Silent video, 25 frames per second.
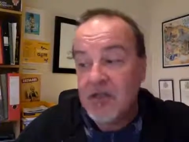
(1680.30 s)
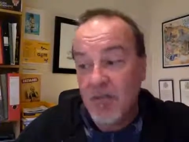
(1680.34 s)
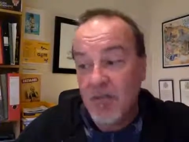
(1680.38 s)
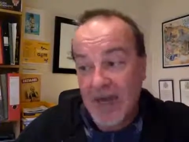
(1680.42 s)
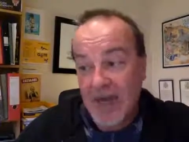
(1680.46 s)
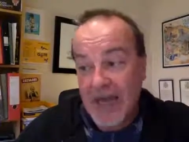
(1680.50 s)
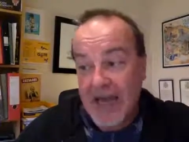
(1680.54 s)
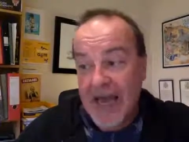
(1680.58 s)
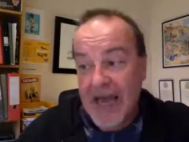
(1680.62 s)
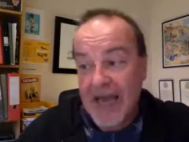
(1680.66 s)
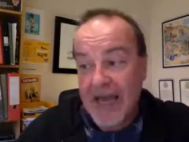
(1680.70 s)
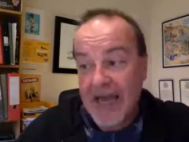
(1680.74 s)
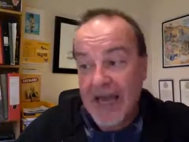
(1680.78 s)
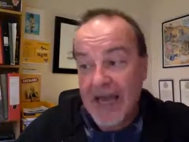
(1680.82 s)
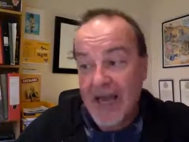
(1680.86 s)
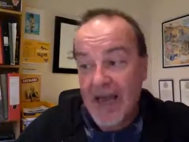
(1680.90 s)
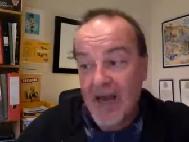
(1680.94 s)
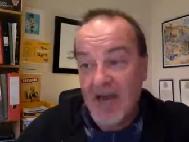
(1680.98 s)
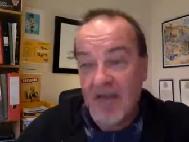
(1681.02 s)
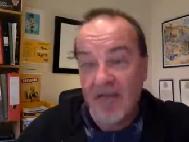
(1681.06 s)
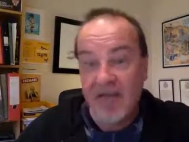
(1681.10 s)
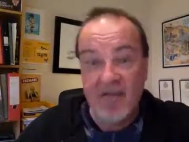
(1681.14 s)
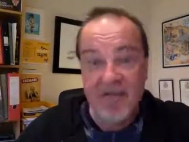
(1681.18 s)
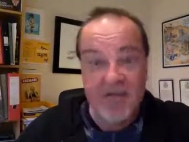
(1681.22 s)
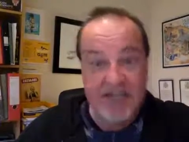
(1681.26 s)
to Balachi
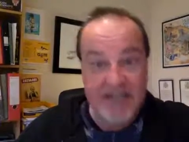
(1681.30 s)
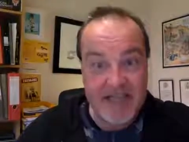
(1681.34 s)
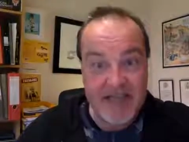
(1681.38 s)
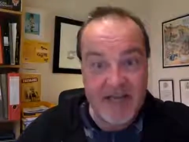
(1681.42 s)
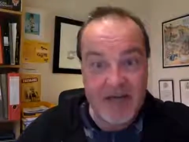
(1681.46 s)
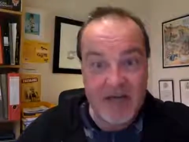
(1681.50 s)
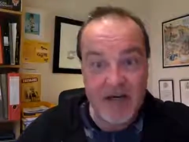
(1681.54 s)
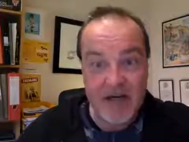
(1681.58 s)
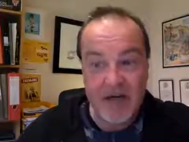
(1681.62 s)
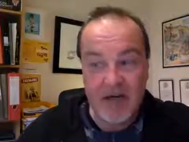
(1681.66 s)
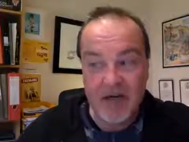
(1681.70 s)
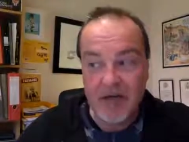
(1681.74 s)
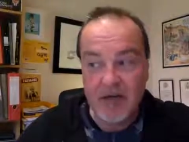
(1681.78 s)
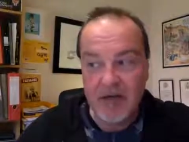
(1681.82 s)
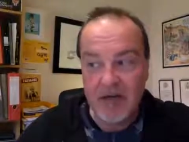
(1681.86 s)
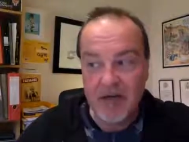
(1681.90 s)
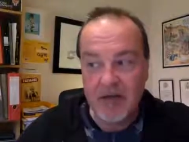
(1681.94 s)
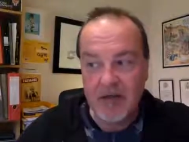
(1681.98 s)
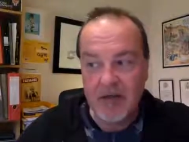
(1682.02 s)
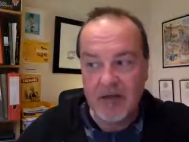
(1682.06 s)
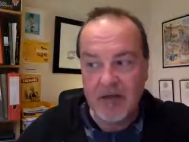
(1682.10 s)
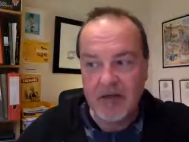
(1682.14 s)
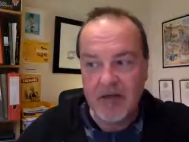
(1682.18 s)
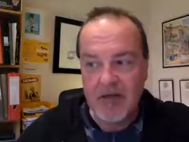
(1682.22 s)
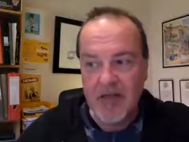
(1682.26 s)
for dinner,
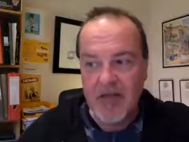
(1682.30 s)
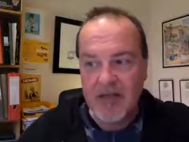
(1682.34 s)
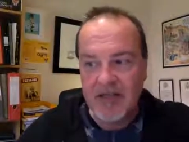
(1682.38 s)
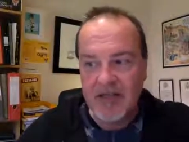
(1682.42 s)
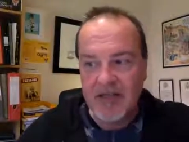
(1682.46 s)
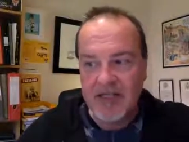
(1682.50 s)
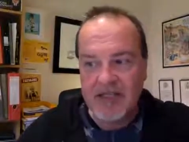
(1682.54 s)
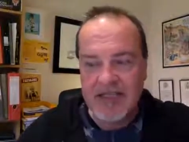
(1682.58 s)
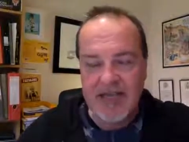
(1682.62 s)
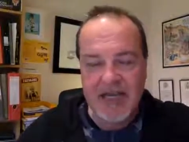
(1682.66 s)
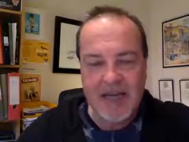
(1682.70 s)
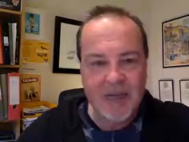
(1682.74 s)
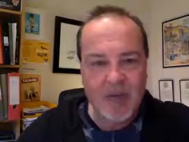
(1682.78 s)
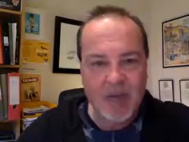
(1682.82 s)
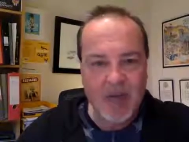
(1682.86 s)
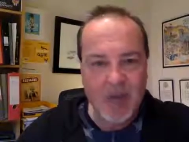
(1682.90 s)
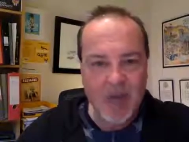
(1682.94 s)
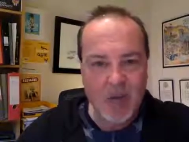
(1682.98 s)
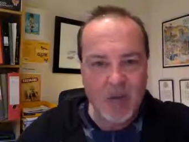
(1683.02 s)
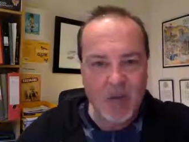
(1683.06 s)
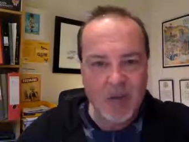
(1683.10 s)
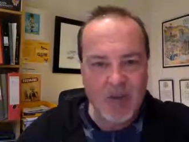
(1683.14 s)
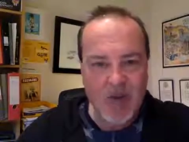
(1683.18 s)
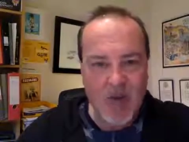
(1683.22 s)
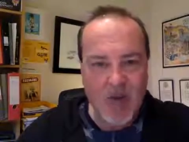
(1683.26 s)
the table
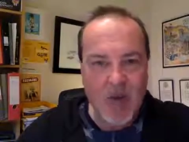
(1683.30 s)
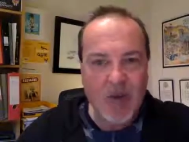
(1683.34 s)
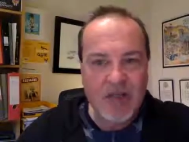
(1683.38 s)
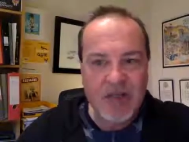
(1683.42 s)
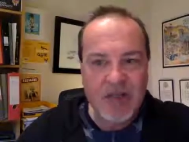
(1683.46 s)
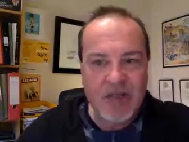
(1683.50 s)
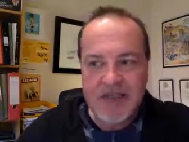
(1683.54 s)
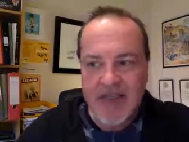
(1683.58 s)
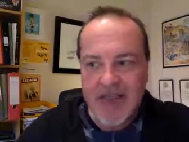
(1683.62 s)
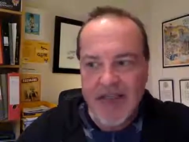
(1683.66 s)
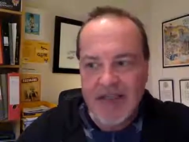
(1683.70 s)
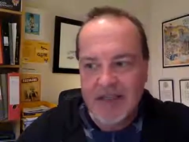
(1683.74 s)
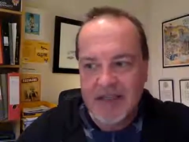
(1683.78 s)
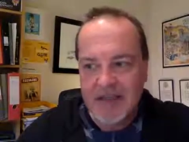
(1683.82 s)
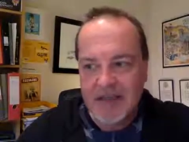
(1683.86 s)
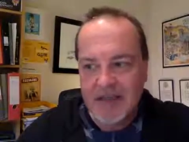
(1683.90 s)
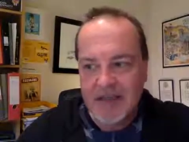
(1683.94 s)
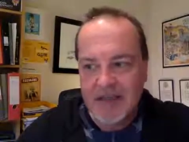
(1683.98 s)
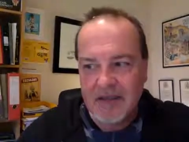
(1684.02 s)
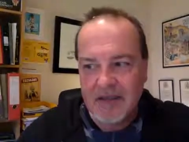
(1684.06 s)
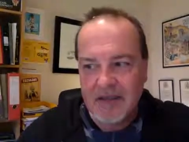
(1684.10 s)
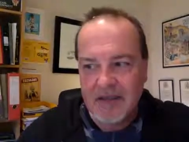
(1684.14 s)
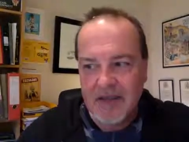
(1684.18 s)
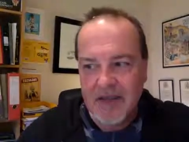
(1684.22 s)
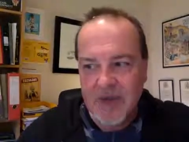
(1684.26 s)
was all set,
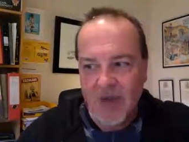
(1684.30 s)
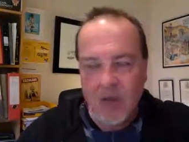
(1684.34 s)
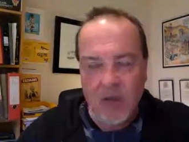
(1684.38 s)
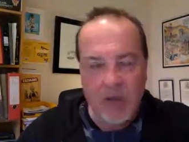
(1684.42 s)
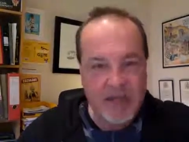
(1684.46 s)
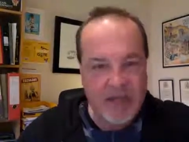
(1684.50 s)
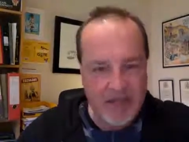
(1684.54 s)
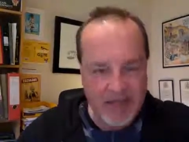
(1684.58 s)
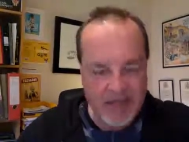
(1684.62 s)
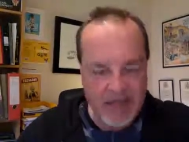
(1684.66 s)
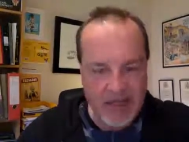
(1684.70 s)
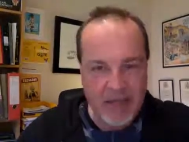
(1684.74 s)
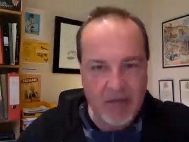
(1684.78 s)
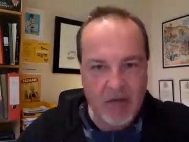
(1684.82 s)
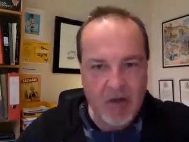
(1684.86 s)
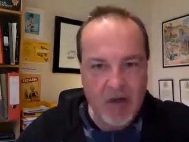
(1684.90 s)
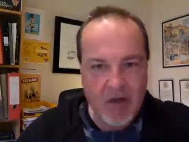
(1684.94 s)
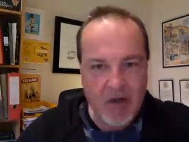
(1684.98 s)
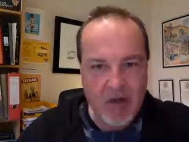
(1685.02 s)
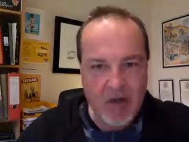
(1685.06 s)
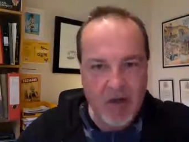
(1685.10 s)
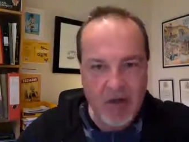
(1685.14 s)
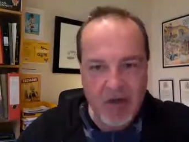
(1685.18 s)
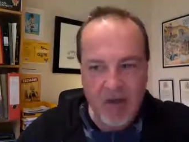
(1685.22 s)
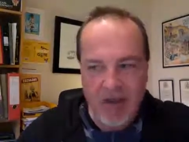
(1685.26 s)
with a
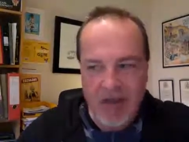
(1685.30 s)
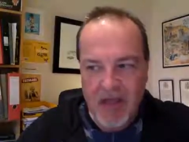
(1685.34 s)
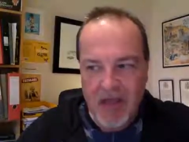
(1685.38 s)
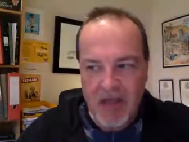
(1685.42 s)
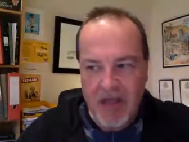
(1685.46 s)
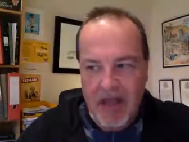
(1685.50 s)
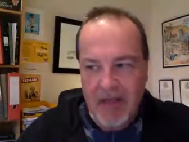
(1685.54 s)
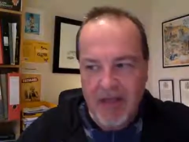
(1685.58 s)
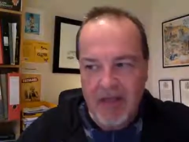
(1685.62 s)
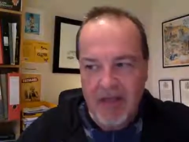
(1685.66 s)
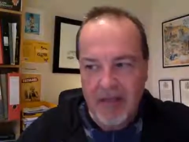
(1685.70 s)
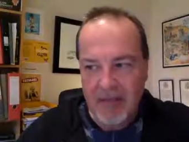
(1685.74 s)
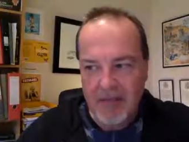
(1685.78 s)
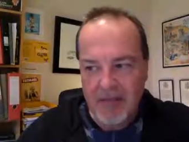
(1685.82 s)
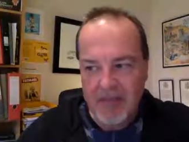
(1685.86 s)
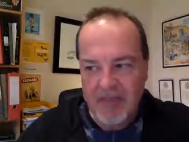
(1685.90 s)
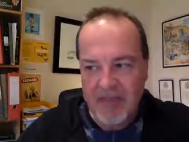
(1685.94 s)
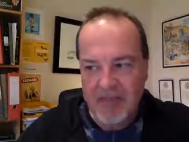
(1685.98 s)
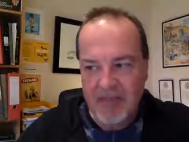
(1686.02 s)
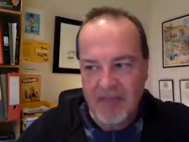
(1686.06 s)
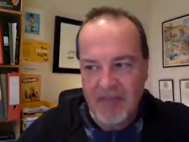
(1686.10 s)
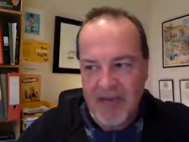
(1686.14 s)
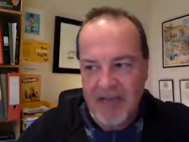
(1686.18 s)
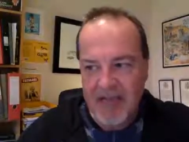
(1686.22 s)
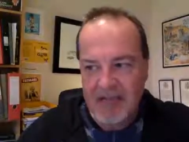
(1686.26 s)
tablecloth and
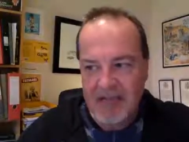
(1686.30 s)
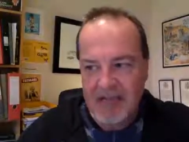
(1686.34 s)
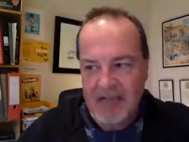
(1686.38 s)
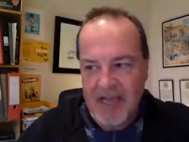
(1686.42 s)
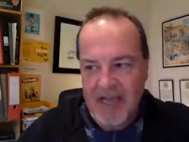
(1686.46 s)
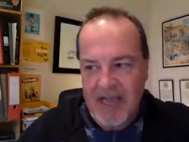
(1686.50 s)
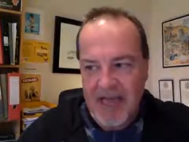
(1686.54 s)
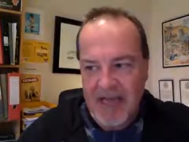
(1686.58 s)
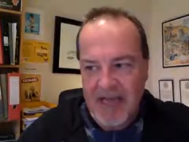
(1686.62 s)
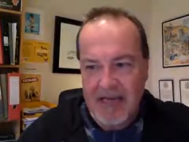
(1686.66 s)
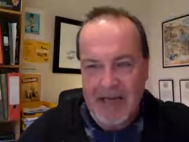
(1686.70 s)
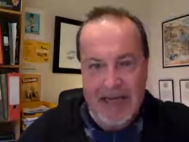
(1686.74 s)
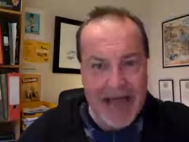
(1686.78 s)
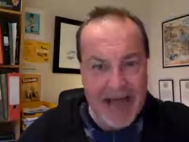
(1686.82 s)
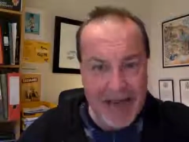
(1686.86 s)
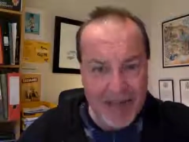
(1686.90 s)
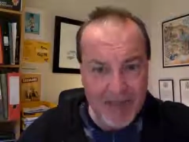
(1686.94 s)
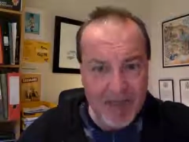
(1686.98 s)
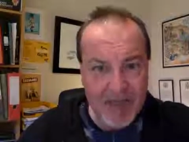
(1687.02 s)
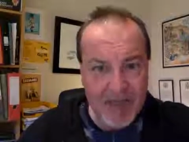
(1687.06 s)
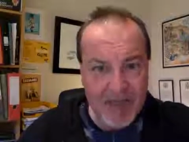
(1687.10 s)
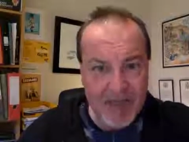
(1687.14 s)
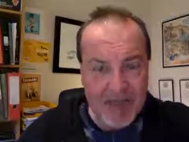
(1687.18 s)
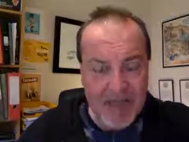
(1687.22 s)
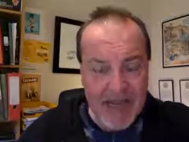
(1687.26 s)
placemats and
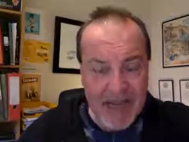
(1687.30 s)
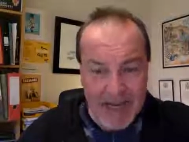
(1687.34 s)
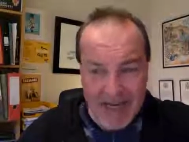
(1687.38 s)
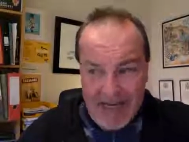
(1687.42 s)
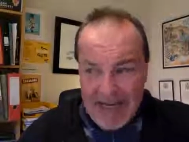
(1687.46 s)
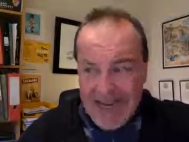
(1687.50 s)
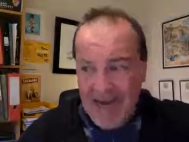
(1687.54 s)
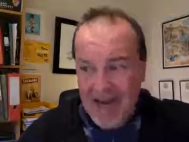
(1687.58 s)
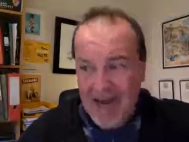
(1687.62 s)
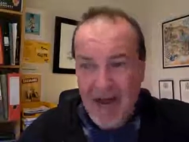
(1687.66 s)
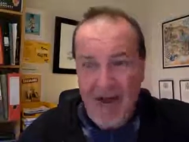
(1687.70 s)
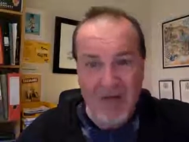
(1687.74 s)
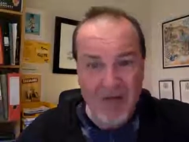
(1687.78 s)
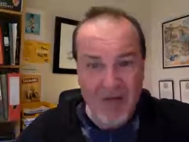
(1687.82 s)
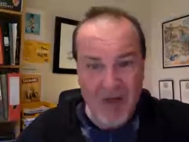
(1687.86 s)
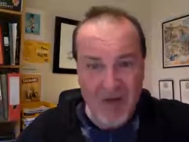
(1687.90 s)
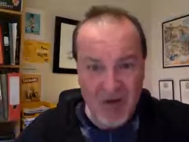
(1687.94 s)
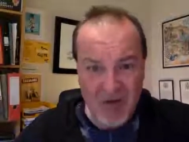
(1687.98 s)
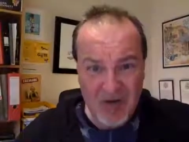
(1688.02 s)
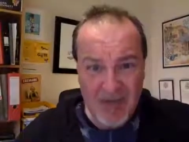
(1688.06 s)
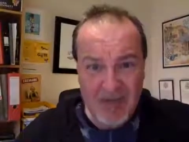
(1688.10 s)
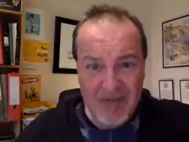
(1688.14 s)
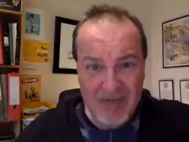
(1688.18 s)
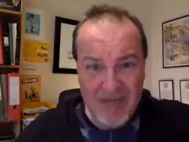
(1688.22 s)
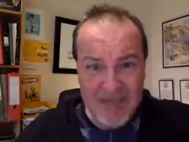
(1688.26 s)
napkins like for
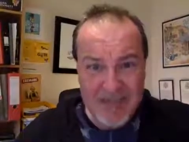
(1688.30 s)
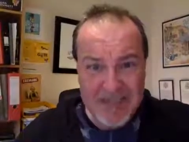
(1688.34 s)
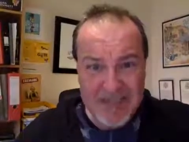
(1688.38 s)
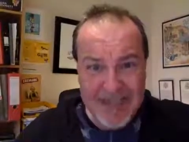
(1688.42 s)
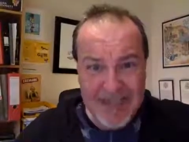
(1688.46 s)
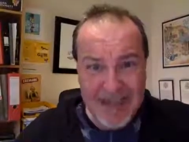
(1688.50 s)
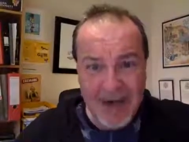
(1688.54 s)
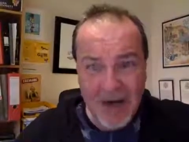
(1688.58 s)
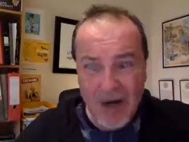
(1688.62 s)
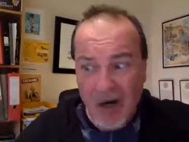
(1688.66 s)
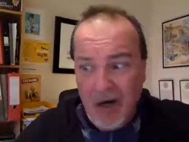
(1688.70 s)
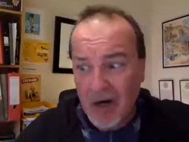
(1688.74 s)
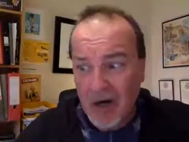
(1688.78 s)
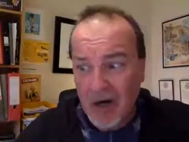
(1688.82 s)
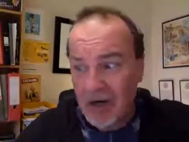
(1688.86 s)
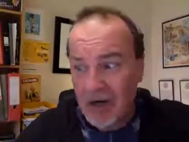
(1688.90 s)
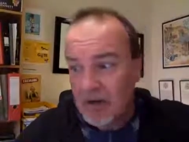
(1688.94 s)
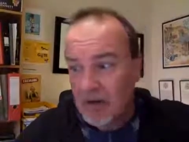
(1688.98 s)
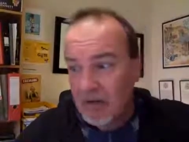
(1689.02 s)
Christmas dinner.